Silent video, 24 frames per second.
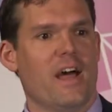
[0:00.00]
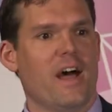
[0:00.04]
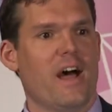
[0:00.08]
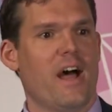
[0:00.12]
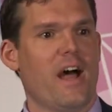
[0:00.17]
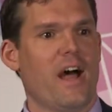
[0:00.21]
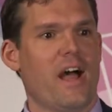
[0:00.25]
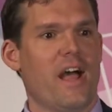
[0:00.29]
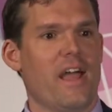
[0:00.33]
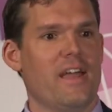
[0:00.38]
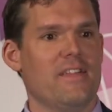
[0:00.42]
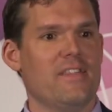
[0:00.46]

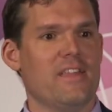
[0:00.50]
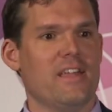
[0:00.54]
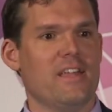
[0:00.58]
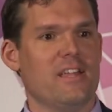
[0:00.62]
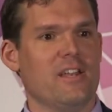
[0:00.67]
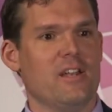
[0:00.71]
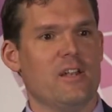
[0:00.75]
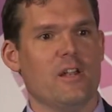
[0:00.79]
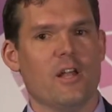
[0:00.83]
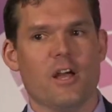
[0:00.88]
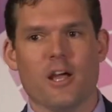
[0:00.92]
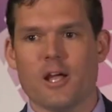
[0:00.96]
And
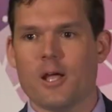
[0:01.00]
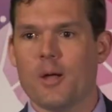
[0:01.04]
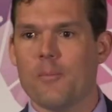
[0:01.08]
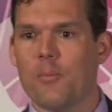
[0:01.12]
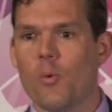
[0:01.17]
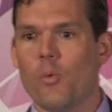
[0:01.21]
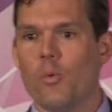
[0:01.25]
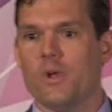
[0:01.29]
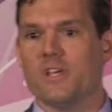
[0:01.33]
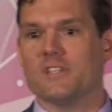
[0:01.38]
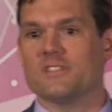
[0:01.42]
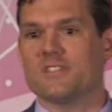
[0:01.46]
then a
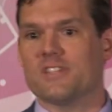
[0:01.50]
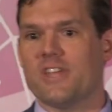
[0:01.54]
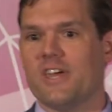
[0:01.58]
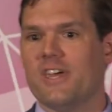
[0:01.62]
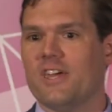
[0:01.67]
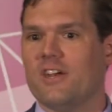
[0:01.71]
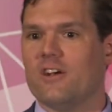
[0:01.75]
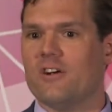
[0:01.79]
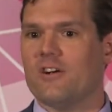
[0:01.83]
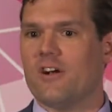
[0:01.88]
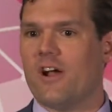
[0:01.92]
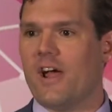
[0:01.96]
couple weeks
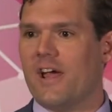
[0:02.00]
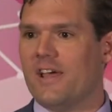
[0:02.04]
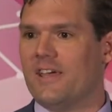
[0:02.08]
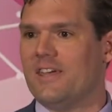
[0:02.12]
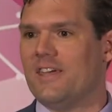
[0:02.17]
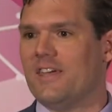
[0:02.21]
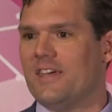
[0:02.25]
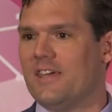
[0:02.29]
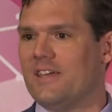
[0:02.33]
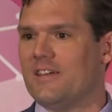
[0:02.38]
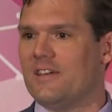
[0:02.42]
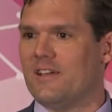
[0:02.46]
later, I
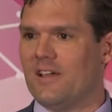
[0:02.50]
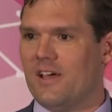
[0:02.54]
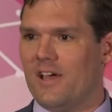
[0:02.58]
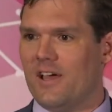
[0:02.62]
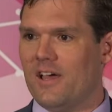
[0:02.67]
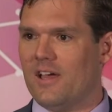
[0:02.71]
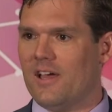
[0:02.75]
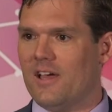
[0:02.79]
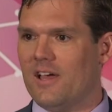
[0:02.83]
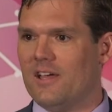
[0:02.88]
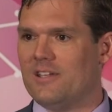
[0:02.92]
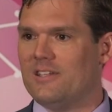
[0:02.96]
get
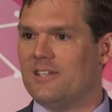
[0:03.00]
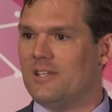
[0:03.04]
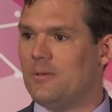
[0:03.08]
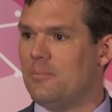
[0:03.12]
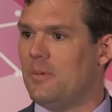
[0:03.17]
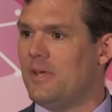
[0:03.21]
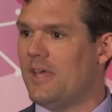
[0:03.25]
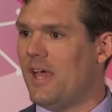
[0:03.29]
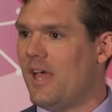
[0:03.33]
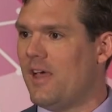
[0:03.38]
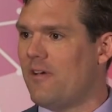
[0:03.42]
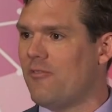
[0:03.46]
a
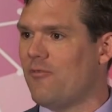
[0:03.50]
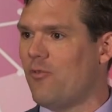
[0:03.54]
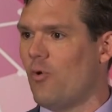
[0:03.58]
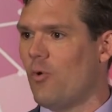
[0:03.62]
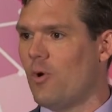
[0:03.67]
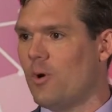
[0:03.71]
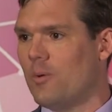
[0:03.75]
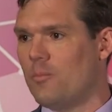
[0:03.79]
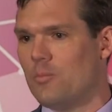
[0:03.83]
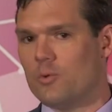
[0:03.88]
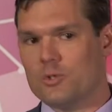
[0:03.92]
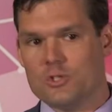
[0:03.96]
DBA
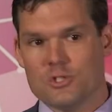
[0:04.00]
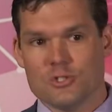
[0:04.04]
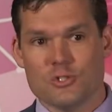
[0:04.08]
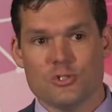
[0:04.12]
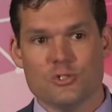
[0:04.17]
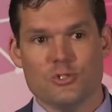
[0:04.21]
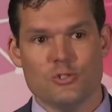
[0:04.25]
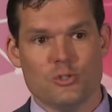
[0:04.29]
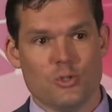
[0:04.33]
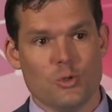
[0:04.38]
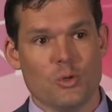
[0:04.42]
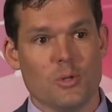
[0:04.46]
form, which
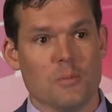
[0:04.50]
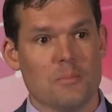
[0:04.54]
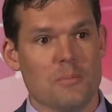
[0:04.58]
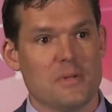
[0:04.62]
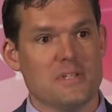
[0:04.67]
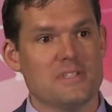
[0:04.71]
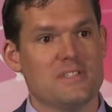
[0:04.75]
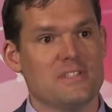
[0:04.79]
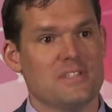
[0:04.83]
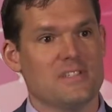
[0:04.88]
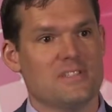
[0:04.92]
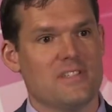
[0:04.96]
is doing
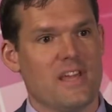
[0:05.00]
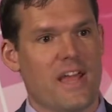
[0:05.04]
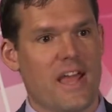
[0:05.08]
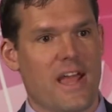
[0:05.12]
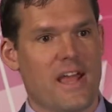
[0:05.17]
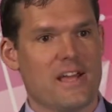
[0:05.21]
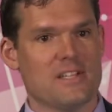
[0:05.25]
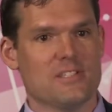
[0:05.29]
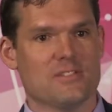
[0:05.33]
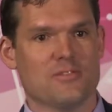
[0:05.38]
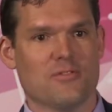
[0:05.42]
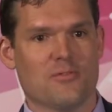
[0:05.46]
business
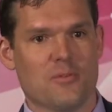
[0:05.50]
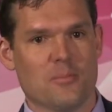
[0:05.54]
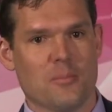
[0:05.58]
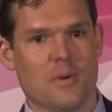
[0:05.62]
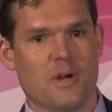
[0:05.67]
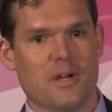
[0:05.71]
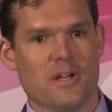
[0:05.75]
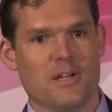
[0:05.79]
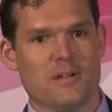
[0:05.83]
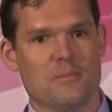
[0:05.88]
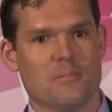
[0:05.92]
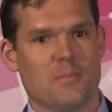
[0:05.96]
as from
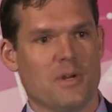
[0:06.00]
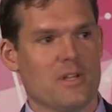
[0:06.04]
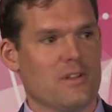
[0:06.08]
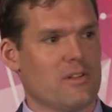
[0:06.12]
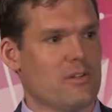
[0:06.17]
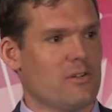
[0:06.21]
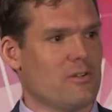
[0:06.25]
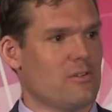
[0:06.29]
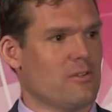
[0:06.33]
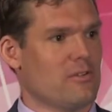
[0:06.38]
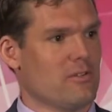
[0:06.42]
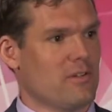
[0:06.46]
my
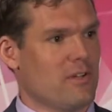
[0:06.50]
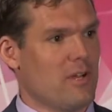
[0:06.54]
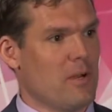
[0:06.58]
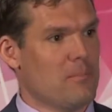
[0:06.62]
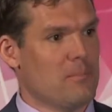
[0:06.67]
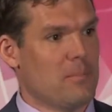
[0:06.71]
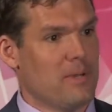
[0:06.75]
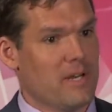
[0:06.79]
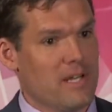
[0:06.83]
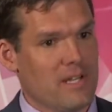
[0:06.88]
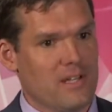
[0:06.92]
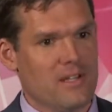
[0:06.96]
little
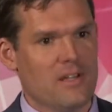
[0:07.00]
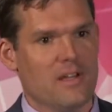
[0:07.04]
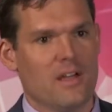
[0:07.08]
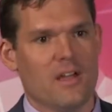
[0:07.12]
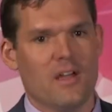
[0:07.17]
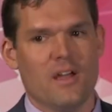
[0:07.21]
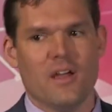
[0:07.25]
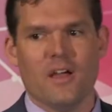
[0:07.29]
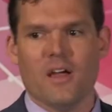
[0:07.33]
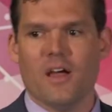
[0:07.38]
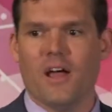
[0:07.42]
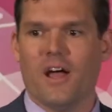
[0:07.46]
company.
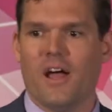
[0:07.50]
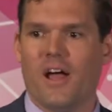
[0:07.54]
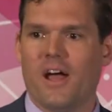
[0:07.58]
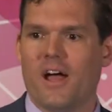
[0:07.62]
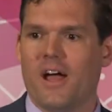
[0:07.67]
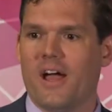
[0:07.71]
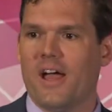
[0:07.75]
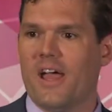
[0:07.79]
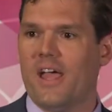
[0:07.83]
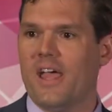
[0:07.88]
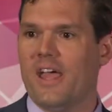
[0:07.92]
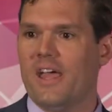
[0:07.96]

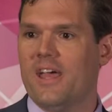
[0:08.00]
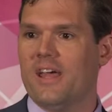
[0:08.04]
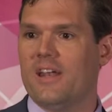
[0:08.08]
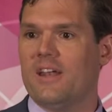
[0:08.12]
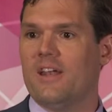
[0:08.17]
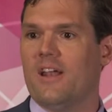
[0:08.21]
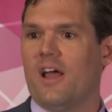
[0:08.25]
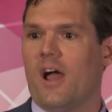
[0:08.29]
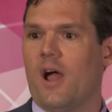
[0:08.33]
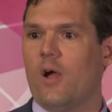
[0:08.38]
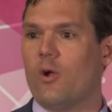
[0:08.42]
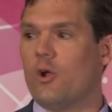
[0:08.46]

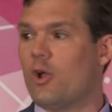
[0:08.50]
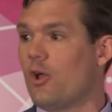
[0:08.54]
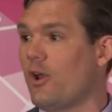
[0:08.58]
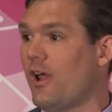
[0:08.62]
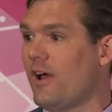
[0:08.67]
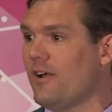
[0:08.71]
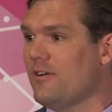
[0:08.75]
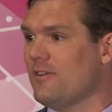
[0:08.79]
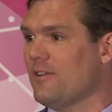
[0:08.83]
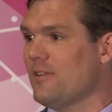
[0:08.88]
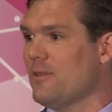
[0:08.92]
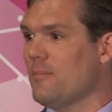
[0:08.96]
And I go
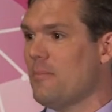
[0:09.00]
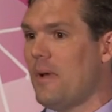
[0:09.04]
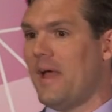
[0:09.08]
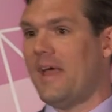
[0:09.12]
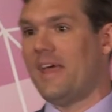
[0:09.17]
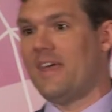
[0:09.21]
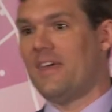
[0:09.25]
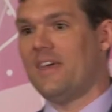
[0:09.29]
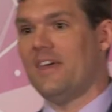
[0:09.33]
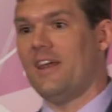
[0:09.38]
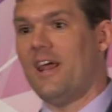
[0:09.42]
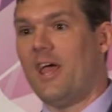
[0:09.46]
down to the
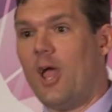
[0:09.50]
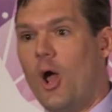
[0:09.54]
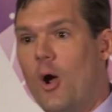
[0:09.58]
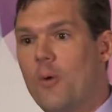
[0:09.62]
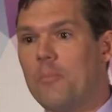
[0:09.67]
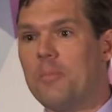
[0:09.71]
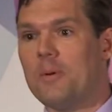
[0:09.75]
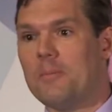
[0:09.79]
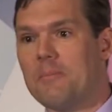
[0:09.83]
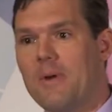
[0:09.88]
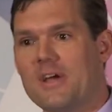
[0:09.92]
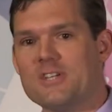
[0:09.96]
bank and I
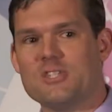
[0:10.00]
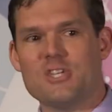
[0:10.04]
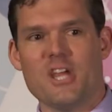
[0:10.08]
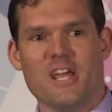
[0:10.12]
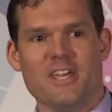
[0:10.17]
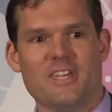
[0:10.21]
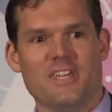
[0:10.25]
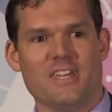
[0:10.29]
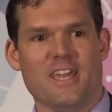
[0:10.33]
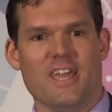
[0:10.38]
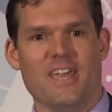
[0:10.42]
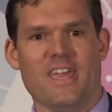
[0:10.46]
open my
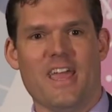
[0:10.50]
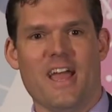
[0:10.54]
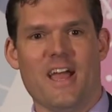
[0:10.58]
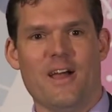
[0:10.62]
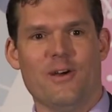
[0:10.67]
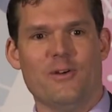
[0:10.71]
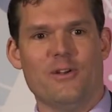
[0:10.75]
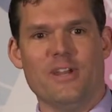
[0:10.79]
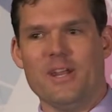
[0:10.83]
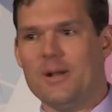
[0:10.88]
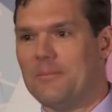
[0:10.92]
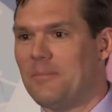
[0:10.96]
checking
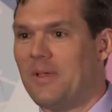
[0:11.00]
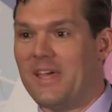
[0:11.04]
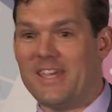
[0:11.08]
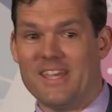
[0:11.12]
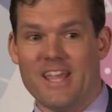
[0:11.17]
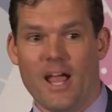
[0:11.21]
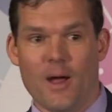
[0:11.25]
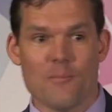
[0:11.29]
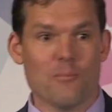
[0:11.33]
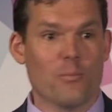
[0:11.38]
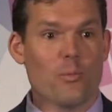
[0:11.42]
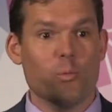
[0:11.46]
account and I'm
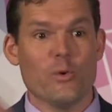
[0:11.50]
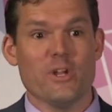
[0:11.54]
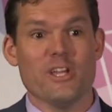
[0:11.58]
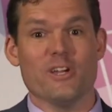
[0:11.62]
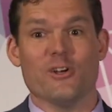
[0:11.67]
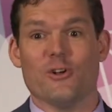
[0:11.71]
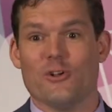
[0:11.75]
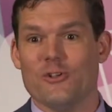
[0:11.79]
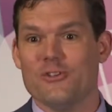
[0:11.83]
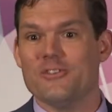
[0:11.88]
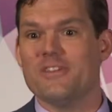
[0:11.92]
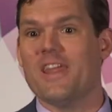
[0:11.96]
like, I'm
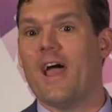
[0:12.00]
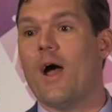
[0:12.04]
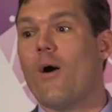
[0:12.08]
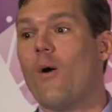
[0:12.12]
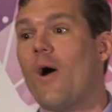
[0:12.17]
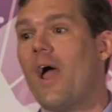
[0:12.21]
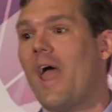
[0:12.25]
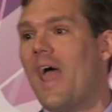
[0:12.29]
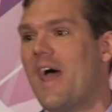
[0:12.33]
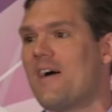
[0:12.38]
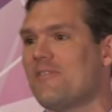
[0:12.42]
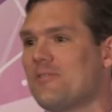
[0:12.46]
real. Now
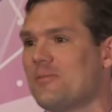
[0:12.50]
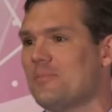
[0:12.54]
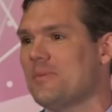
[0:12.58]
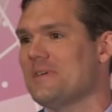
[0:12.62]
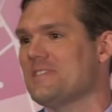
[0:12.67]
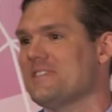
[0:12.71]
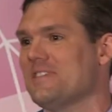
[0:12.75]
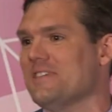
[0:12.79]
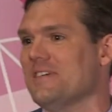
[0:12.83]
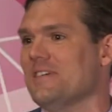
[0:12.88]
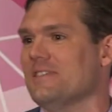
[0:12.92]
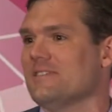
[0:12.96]
I have a
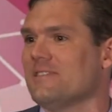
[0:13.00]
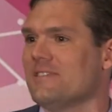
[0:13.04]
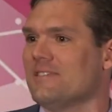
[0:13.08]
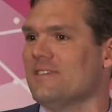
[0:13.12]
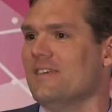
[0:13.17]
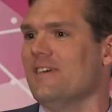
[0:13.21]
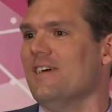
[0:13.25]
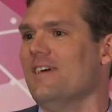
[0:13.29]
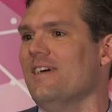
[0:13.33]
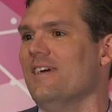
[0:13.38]
business.